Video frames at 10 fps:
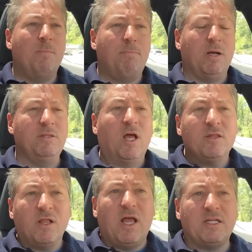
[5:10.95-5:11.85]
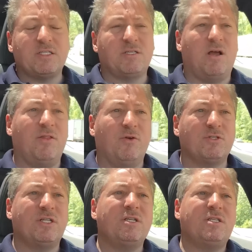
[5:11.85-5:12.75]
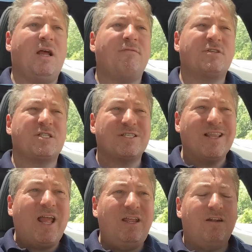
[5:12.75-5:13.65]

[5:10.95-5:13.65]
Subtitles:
But nonetheless, those things have slight